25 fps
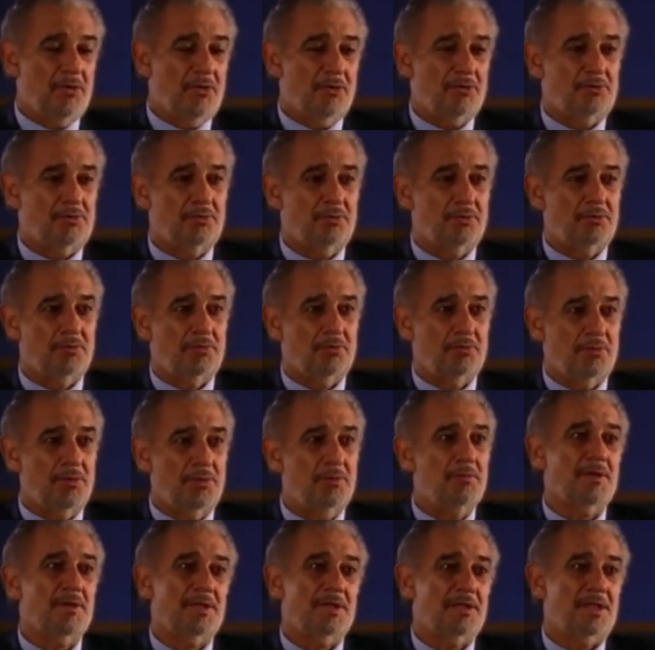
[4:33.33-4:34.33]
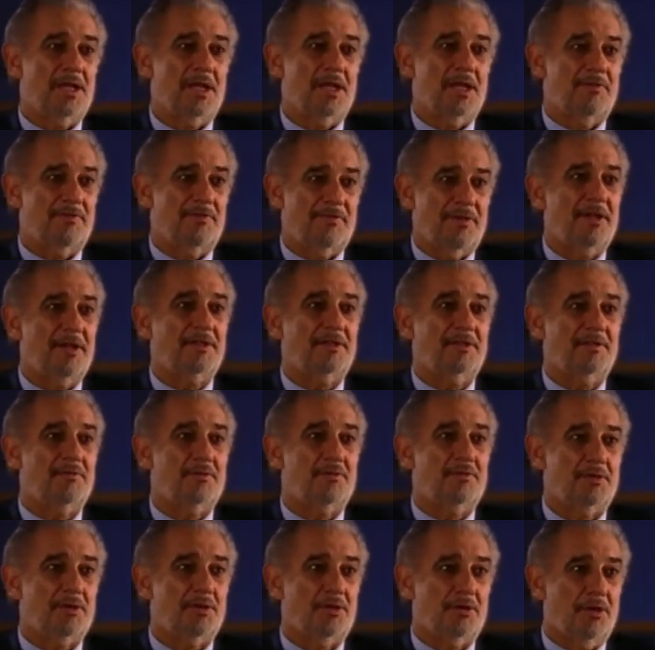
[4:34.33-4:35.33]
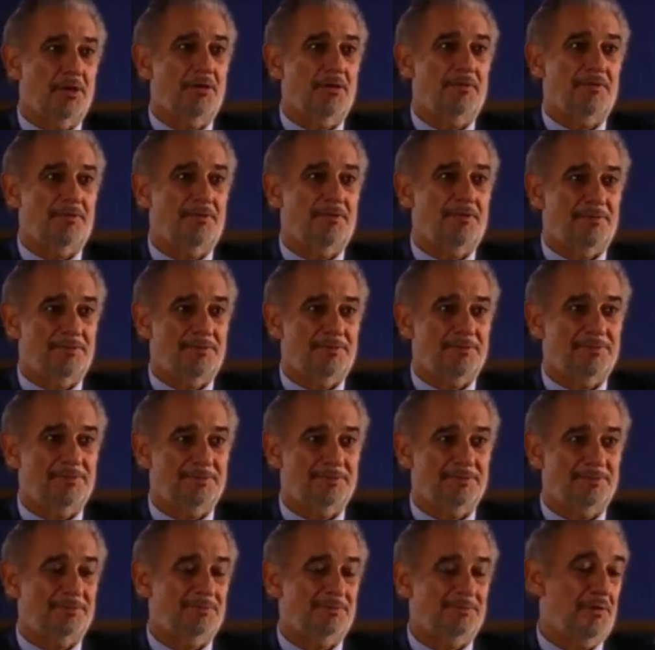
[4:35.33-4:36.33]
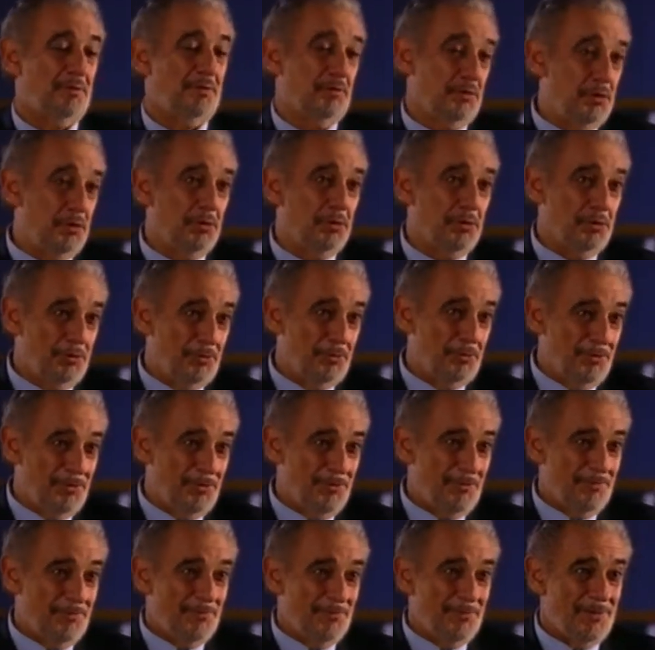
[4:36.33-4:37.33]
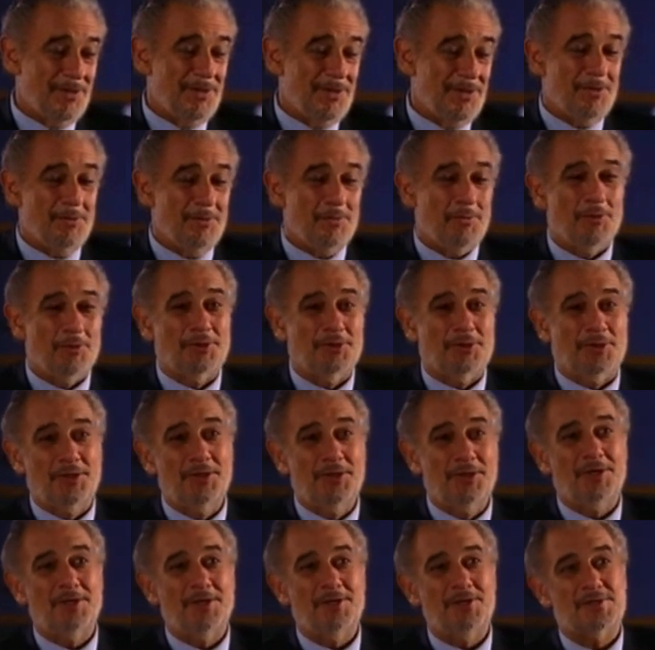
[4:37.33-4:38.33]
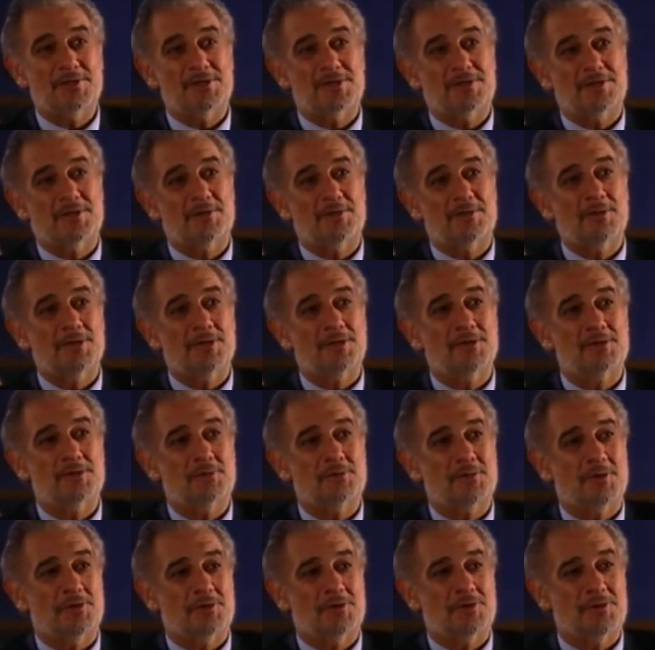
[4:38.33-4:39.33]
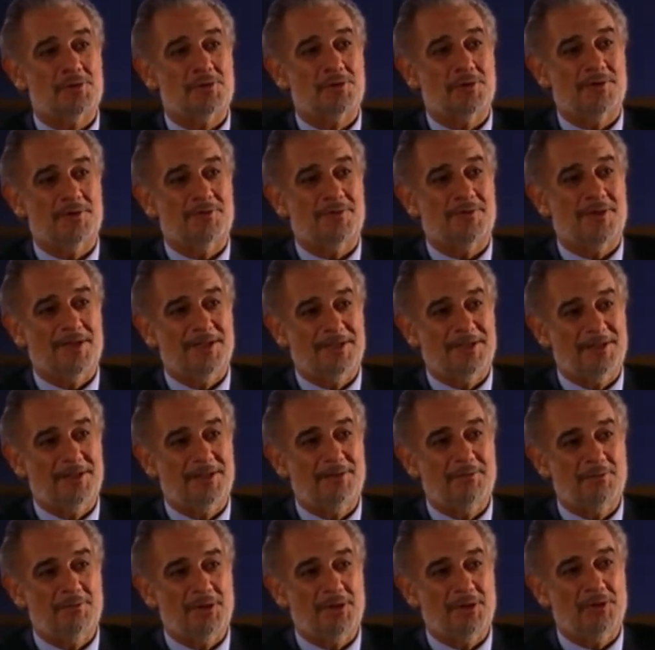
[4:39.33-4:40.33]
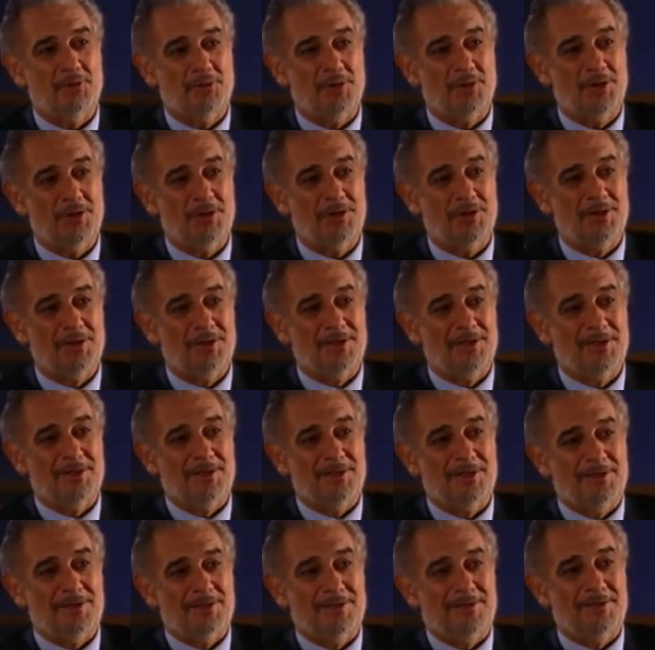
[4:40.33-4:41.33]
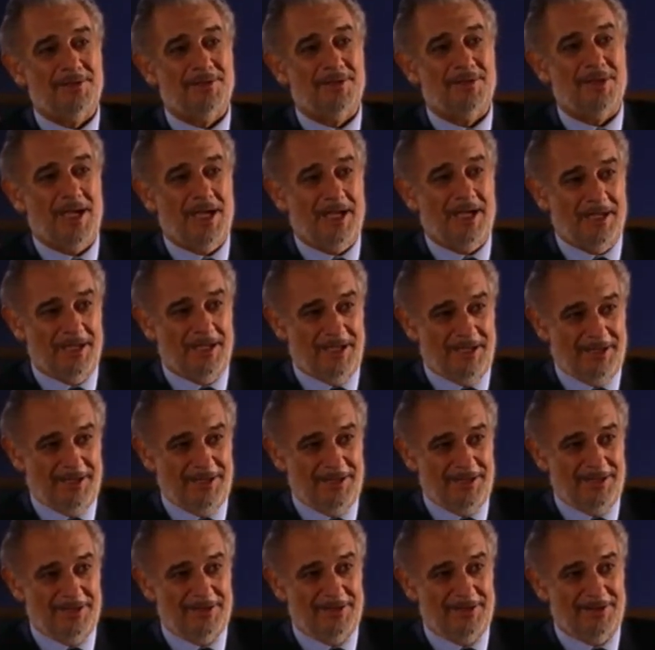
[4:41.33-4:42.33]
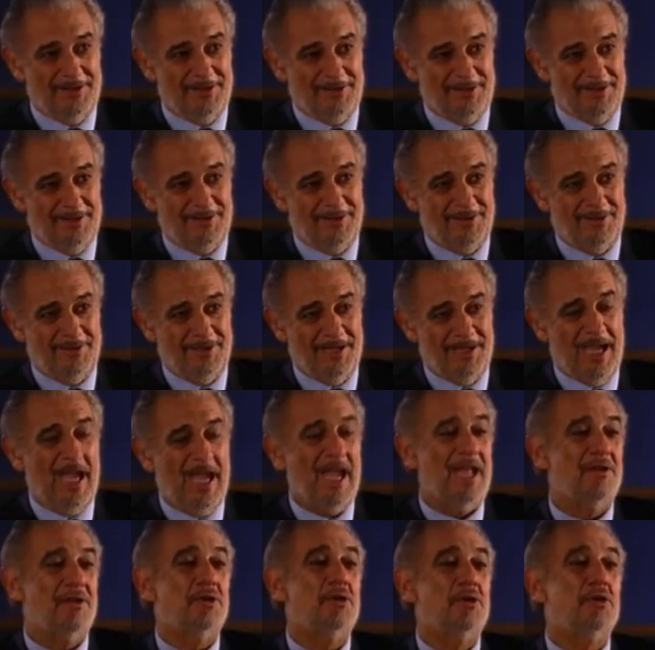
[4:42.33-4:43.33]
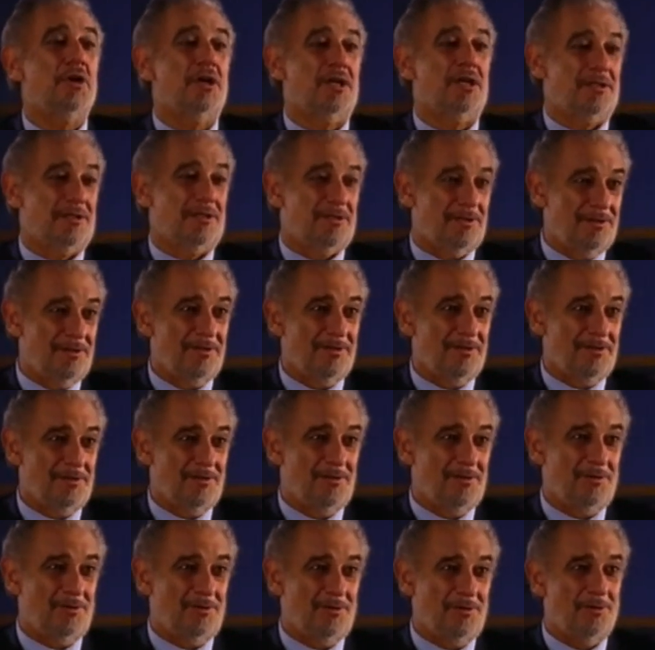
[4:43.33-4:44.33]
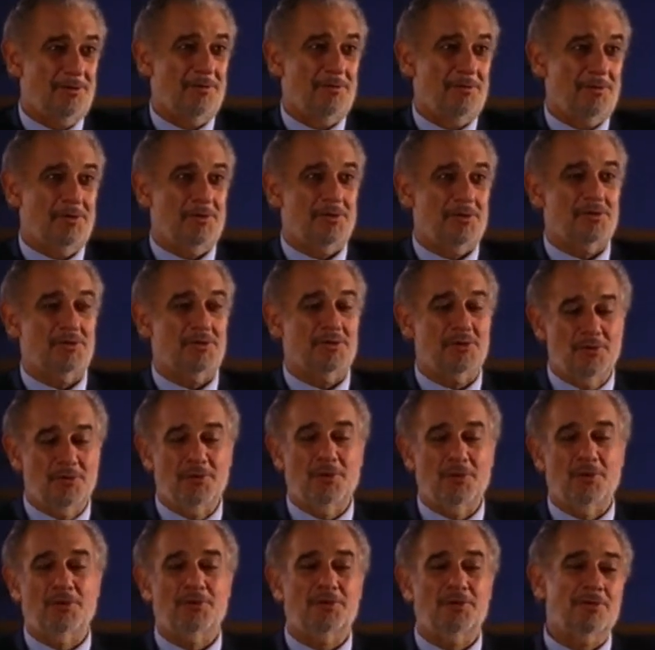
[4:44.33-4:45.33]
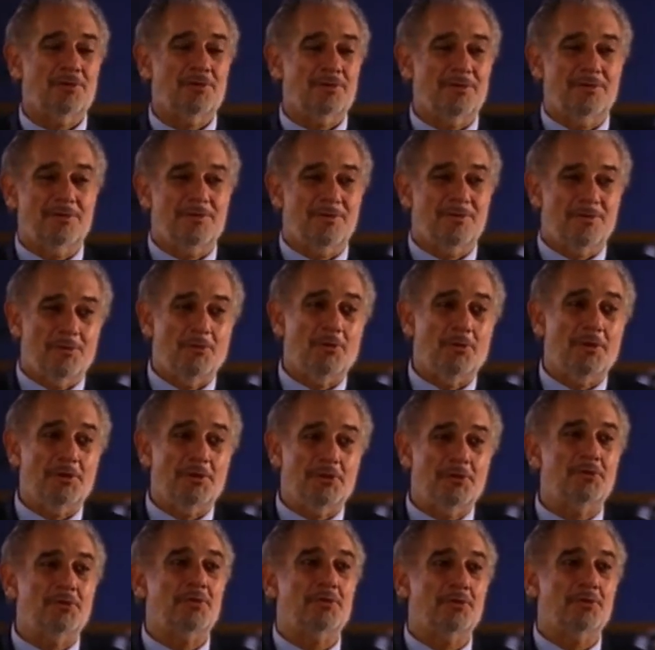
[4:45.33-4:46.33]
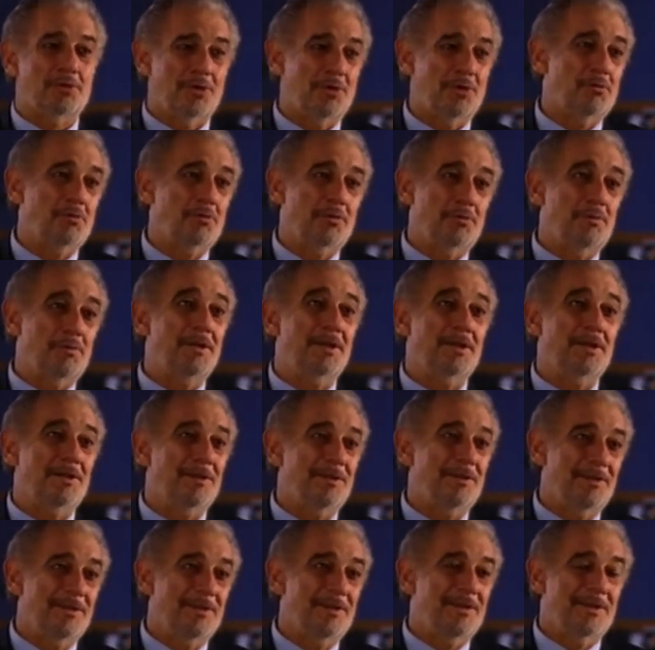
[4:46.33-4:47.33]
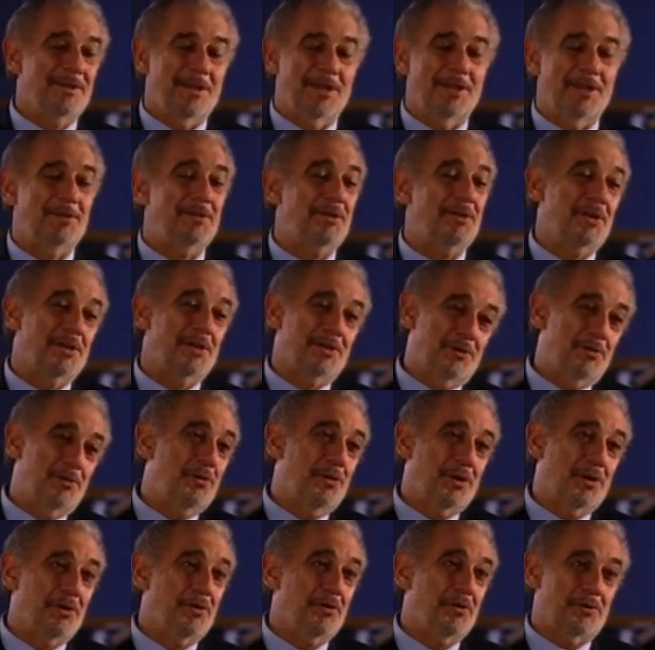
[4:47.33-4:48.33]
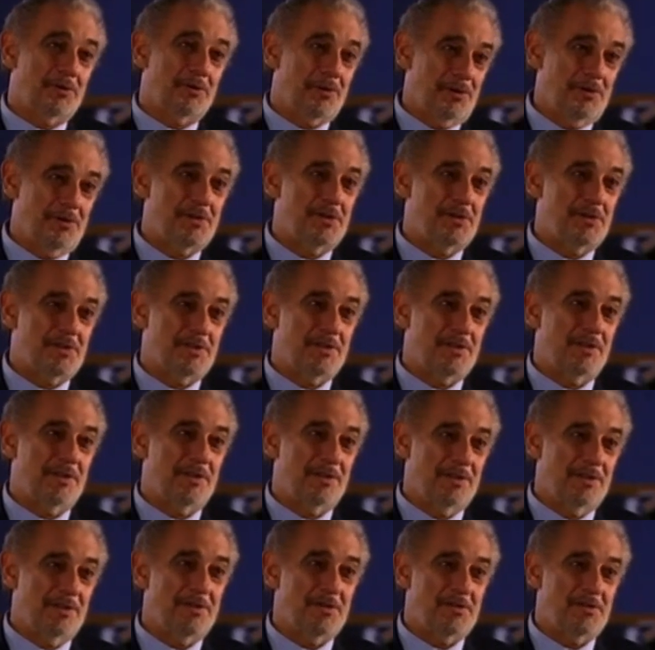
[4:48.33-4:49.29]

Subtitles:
or 2 women there are fighting for the love of you. But here is tremendous because you are fighting between Delilah and God, you know, because you know what your duty will be, and yet you cannot resist